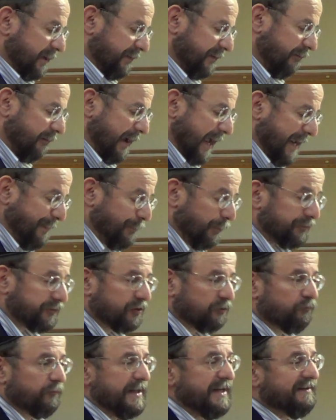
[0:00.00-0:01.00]
they're able
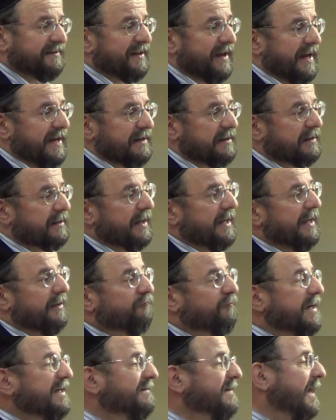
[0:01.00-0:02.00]
to retake
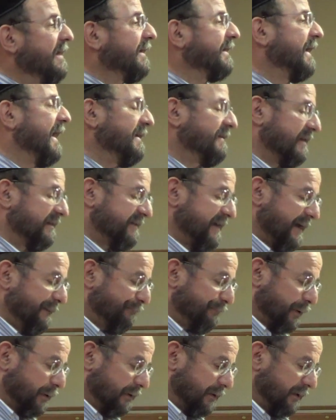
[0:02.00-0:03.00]
and rededicate the
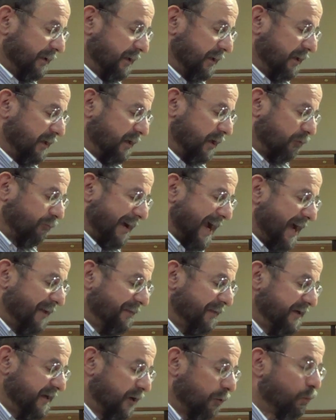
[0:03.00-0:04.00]
temple
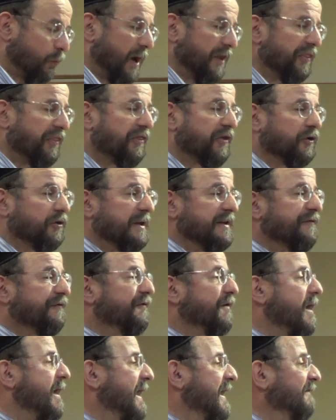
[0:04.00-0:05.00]
around the year
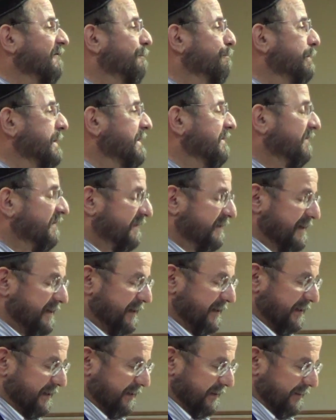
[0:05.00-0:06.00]
135
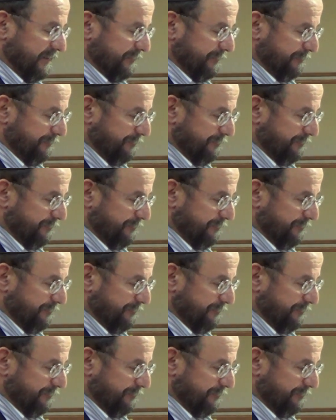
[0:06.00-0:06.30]
BCE.